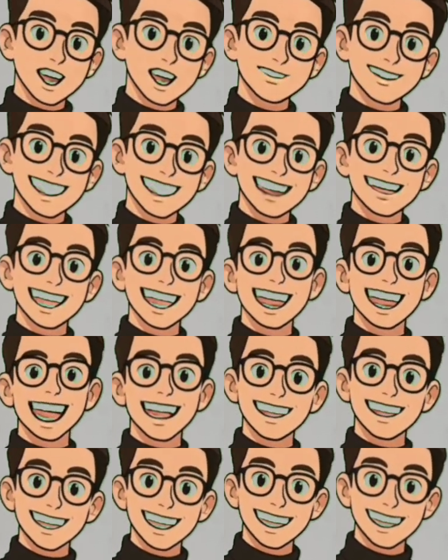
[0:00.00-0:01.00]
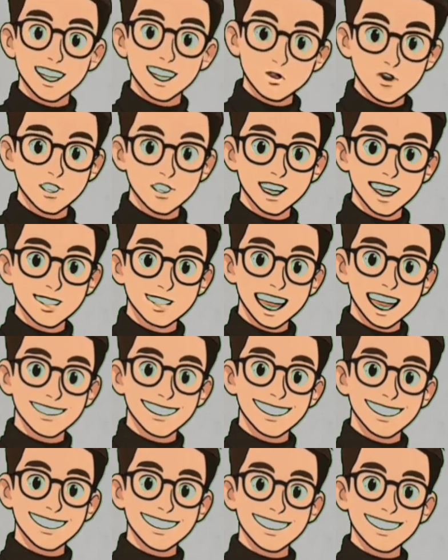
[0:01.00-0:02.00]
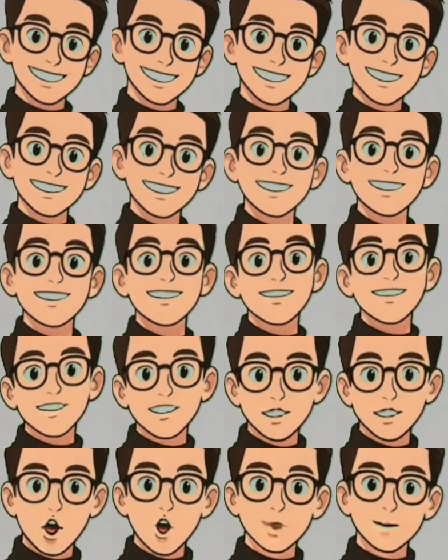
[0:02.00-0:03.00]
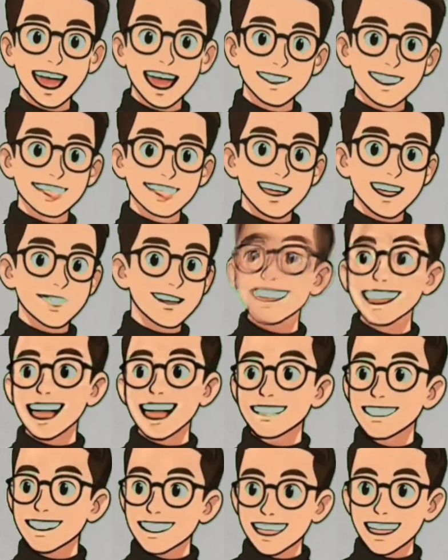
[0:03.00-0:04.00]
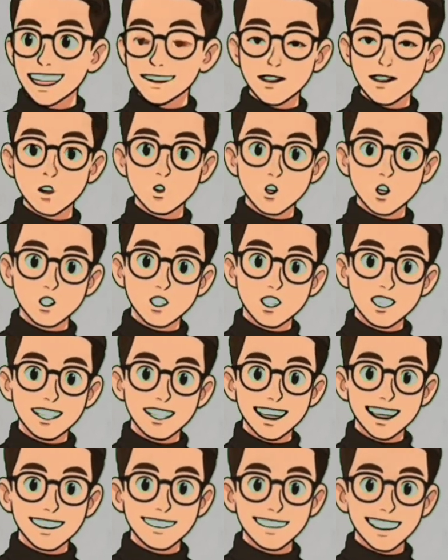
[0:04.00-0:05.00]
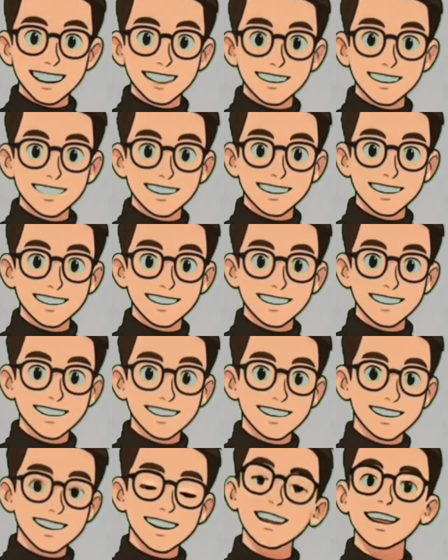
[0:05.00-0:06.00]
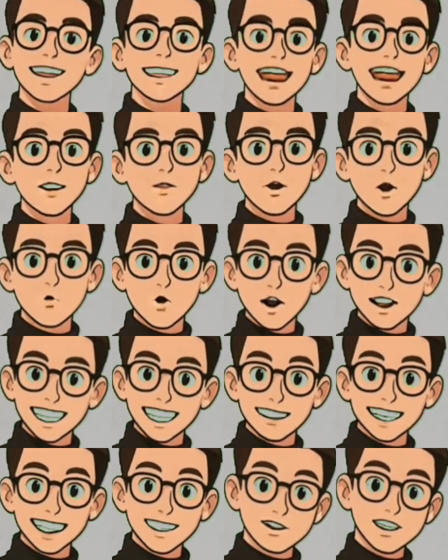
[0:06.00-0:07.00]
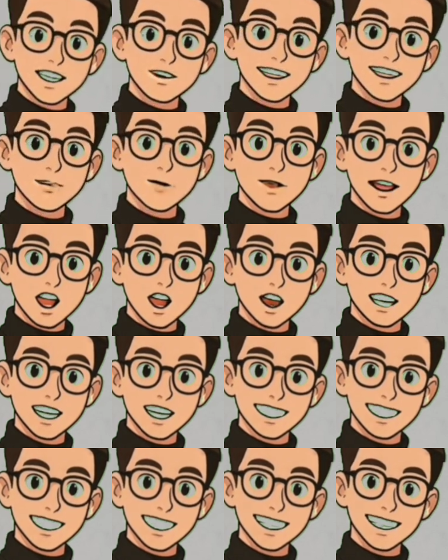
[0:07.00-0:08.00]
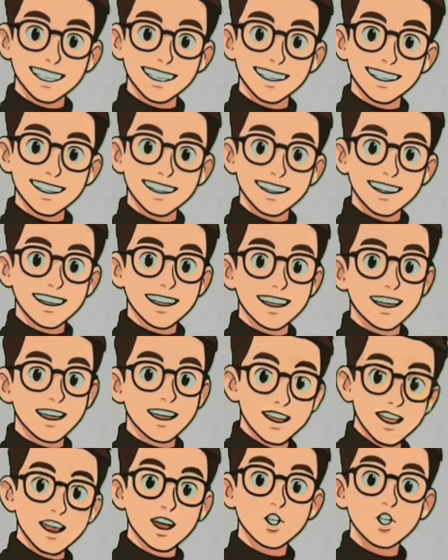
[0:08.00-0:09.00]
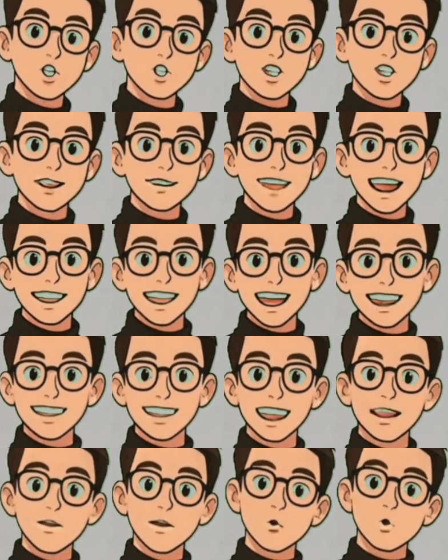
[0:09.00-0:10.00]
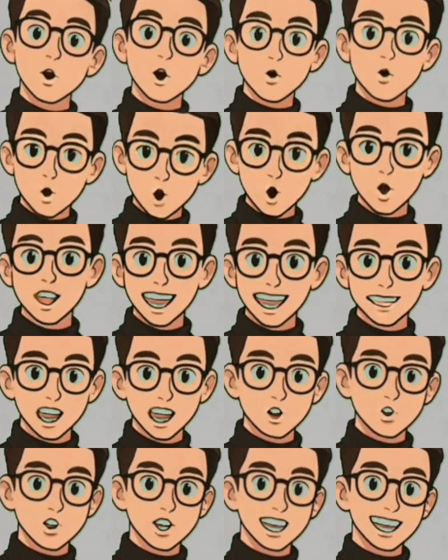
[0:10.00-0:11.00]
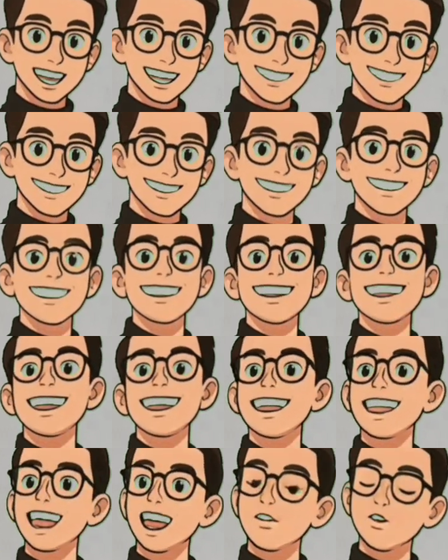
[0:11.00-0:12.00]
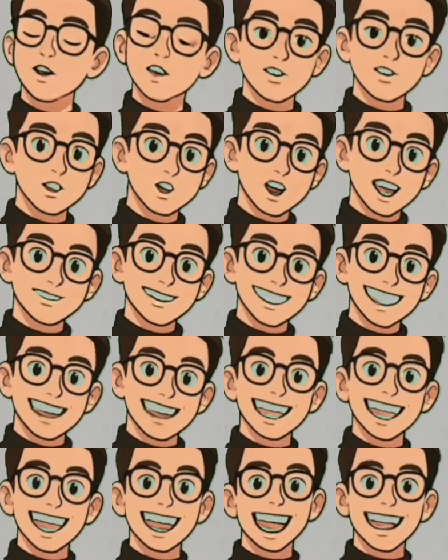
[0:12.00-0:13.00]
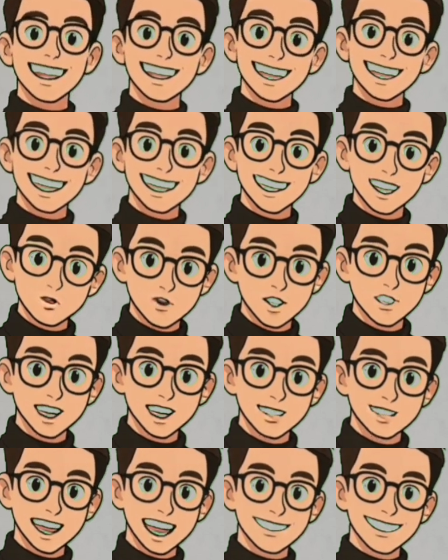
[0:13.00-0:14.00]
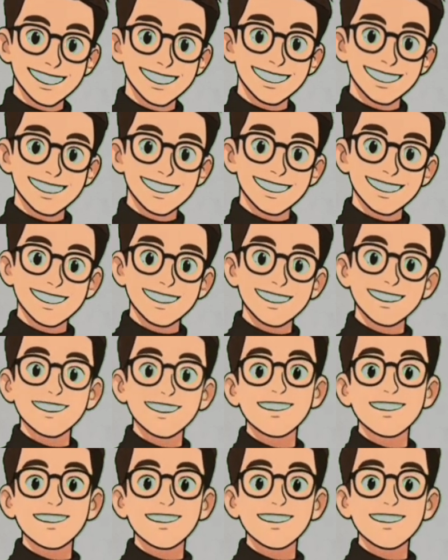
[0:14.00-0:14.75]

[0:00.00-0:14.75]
but the frequency of the bottles passing you depends on the relative velocity of you and the source of bottles. Similarly, the perceived frequency of any sound waves depends on the relative velocity of the observer and the sound source.